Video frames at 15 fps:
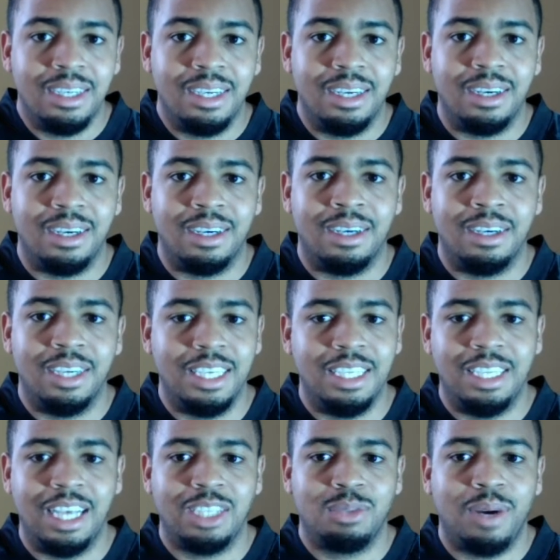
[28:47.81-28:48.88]

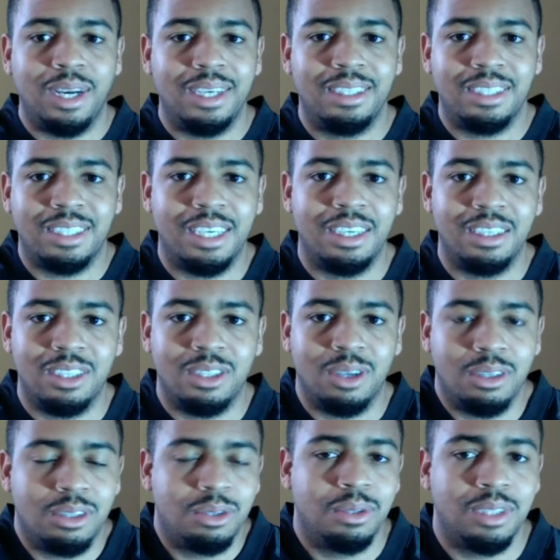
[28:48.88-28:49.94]
That's why he's scared to
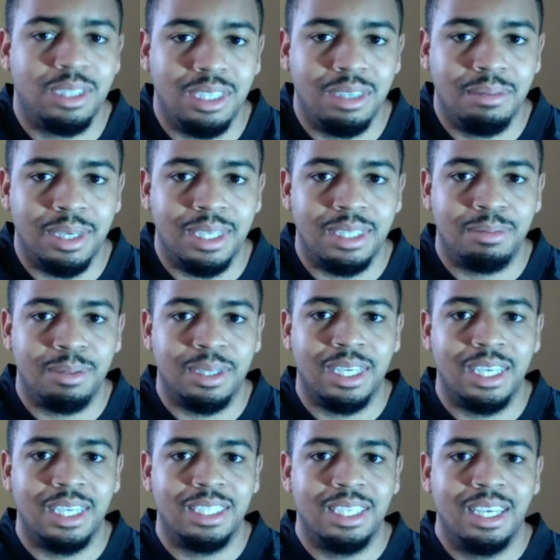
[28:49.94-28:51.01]
talk to his teammates
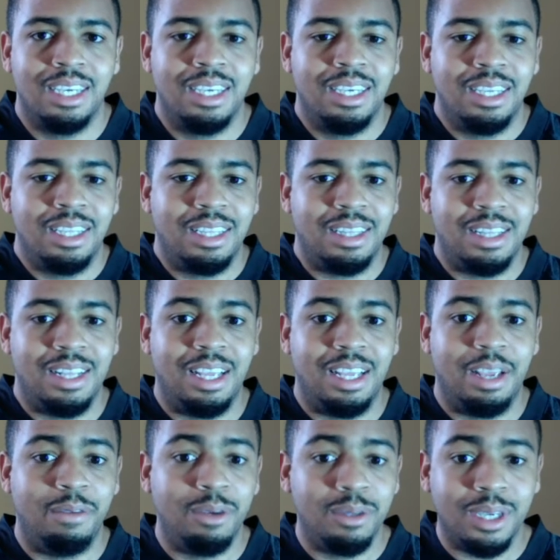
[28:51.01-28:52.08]
because
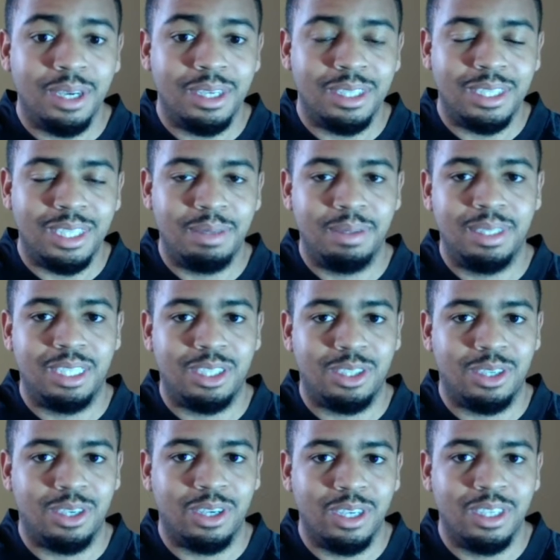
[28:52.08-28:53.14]
if you tell your teammates that
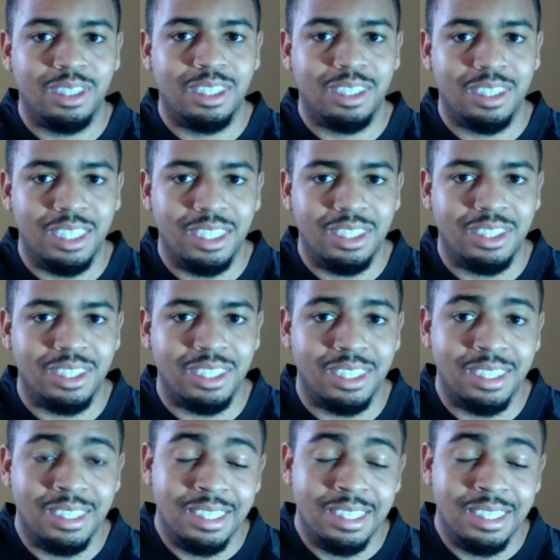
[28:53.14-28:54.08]
you're hurt, you're injured,